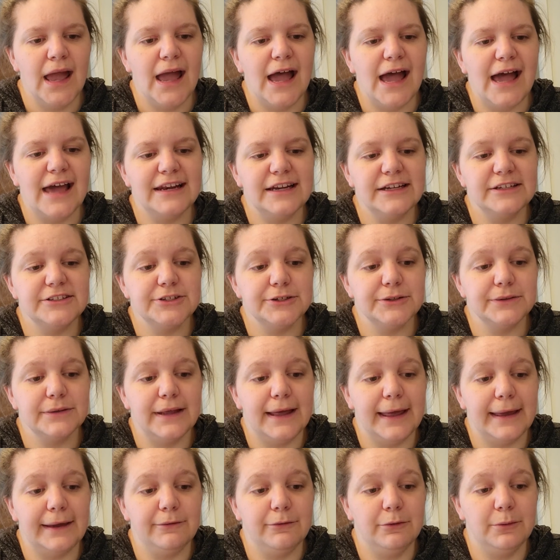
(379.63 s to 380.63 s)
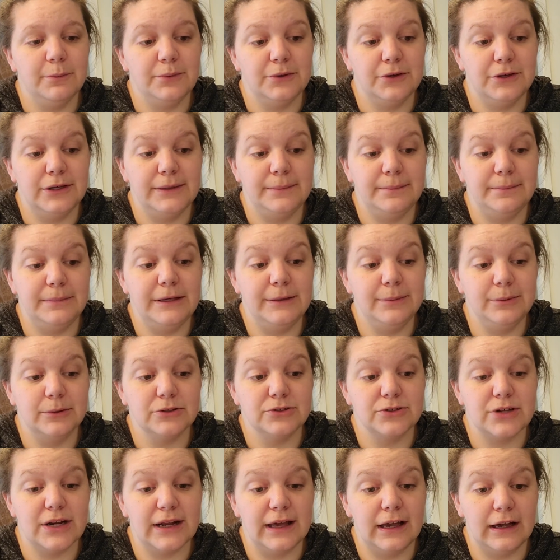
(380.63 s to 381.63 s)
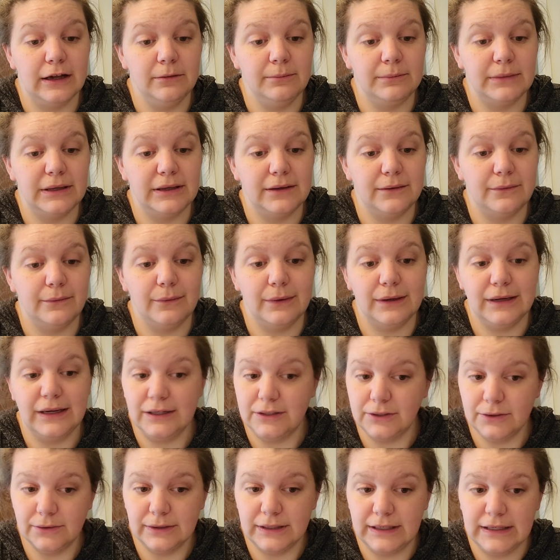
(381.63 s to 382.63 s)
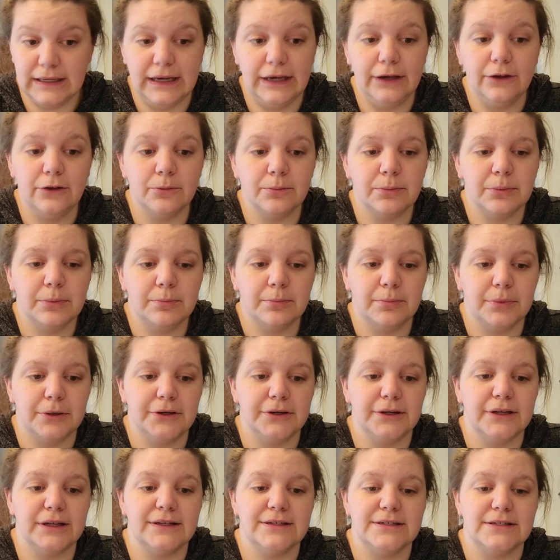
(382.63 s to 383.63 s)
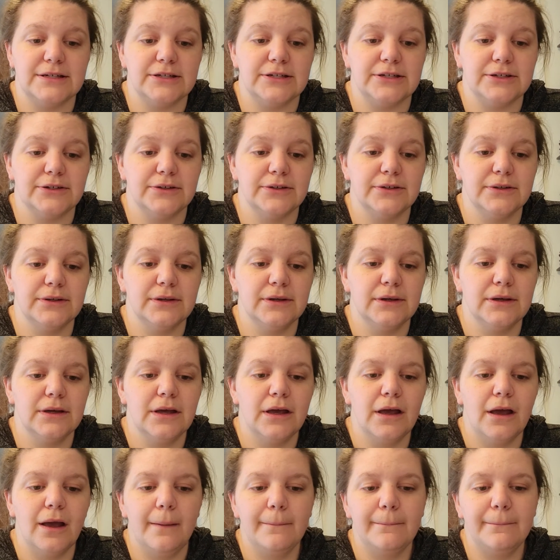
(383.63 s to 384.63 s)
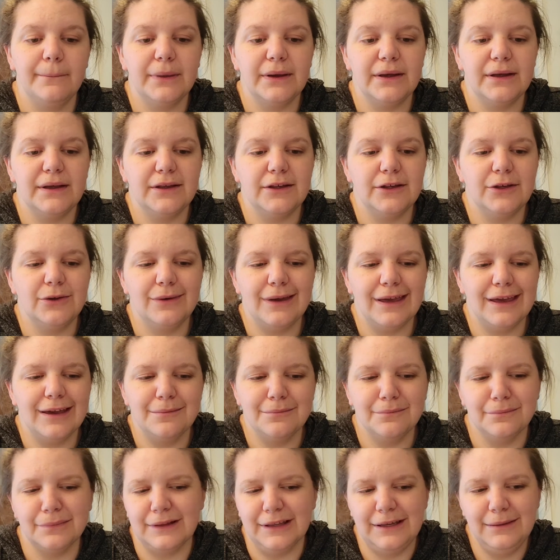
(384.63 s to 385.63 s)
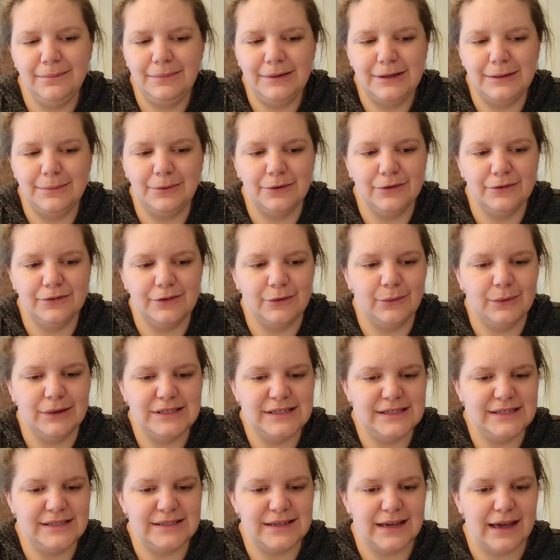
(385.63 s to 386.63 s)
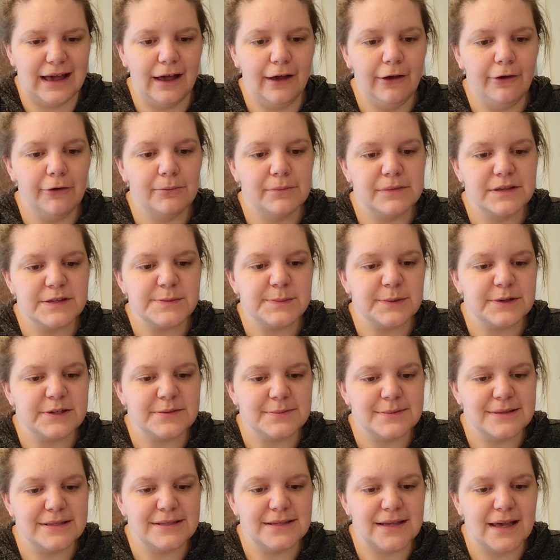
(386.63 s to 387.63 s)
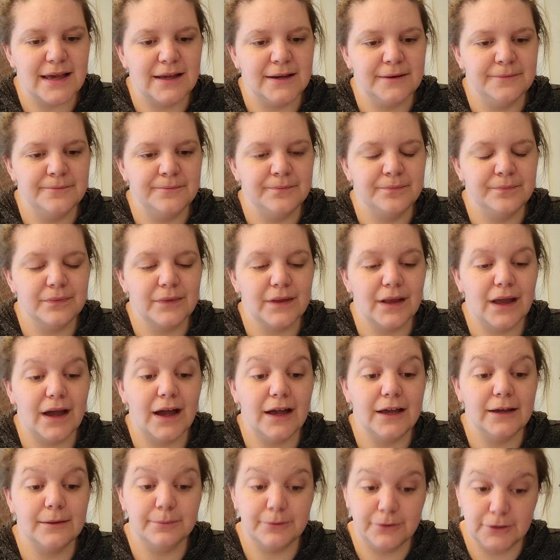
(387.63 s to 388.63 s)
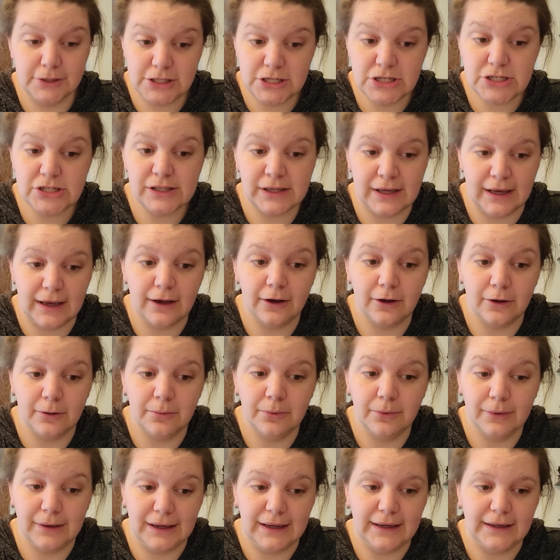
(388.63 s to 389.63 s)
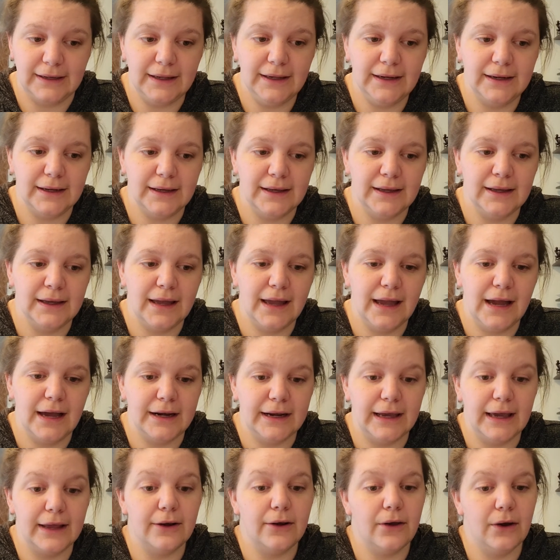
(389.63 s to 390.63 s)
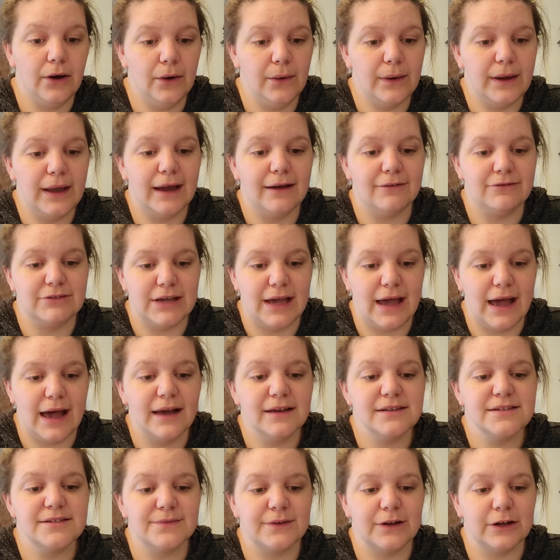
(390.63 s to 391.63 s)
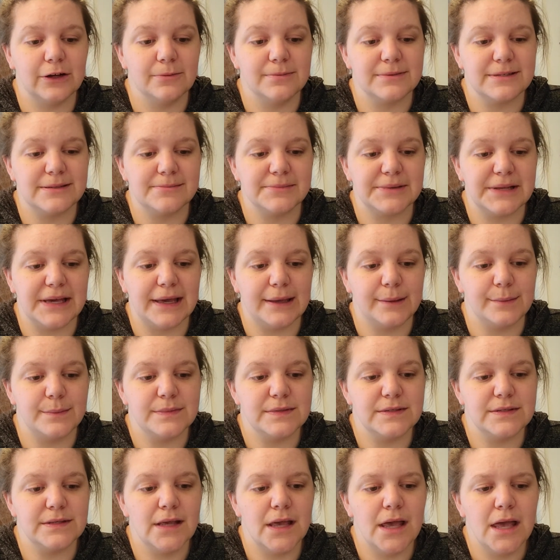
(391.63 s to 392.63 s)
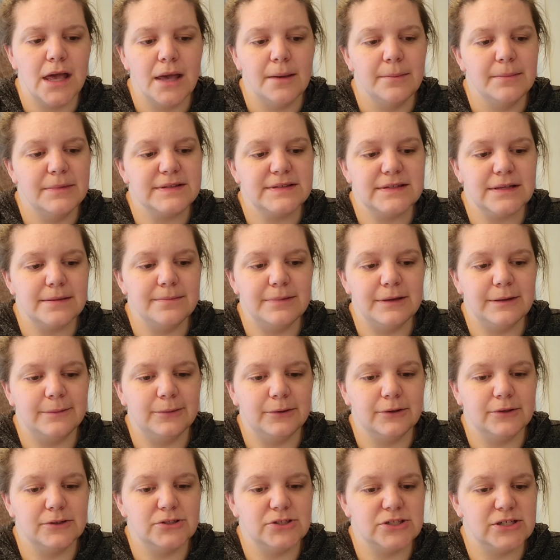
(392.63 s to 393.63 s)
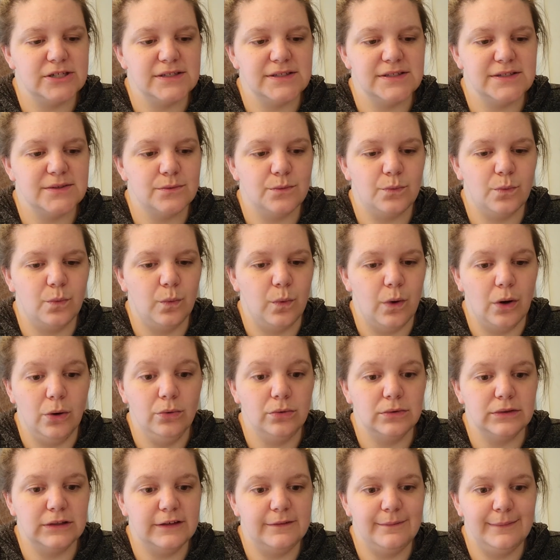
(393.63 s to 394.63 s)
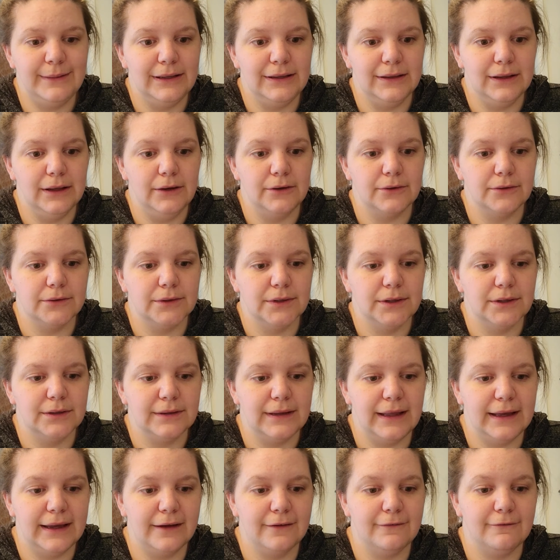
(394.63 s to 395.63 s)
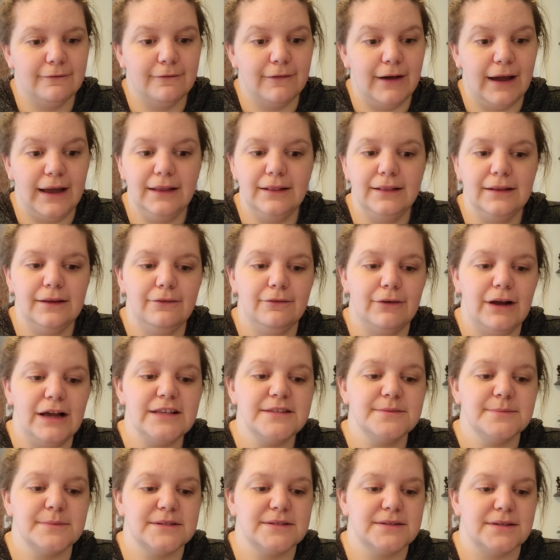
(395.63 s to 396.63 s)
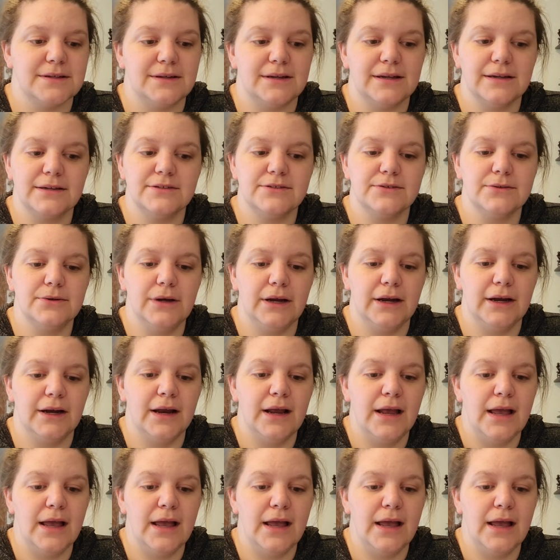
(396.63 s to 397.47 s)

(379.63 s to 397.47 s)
And I don't like it when people try to help me when I don't need help, Bert continued. But you can't blame people for wanting to help, Miss Brisbane said. I appreciate help when I need it, and I know I have to ask for help sometimes. But some people just won't leave me alone, like Violet Rasmussen next door.